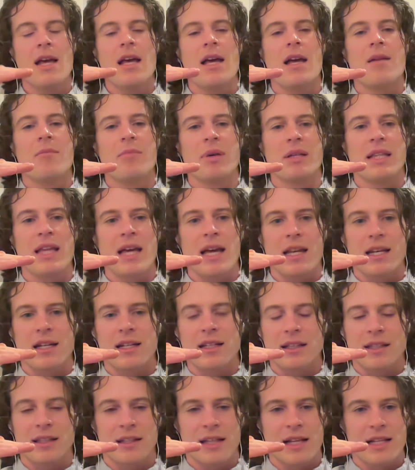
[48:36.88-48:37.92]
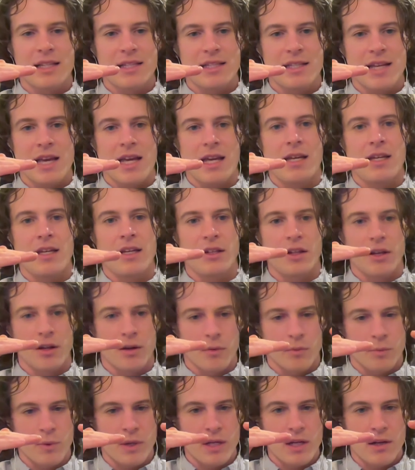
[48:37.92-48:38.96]
But then let's say your
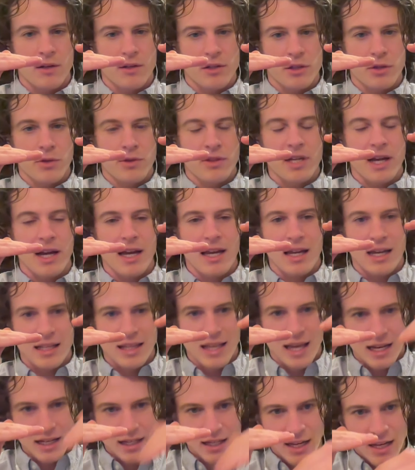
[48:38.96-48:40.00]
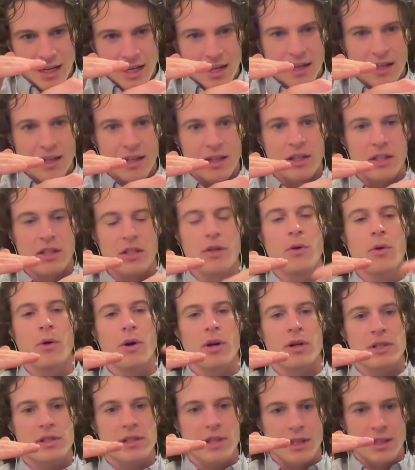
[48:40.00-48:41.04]
window's too tight and then you
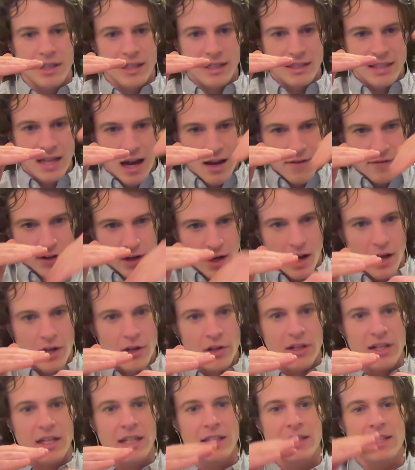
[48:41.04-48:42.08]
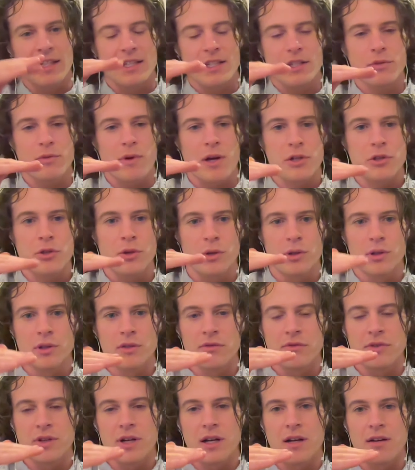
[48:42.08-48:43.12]
are suddenly diving underneath this
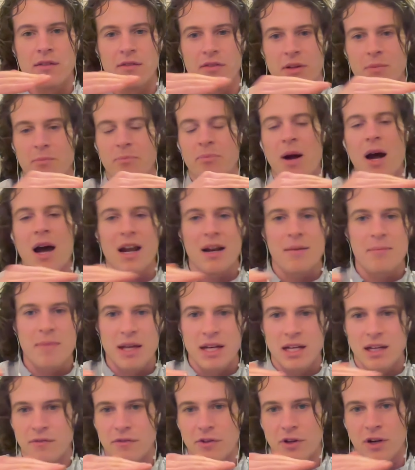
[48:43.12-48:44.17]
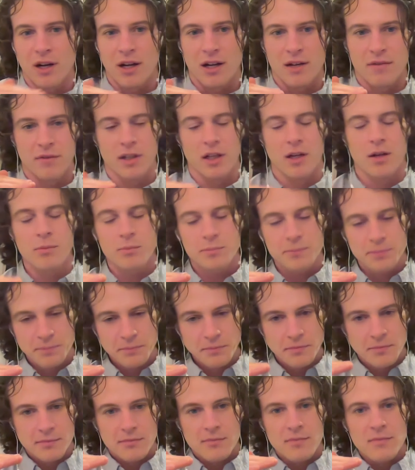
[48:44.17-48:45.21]
threshold of the bottom end of your envelope.
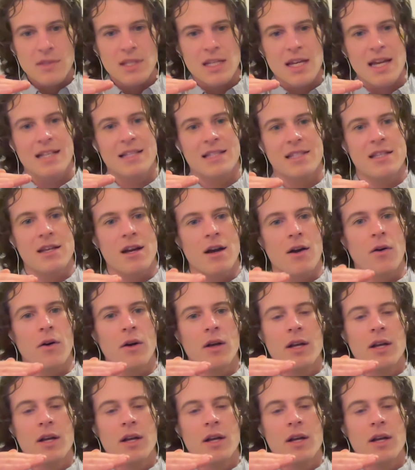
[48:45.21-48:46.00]
And so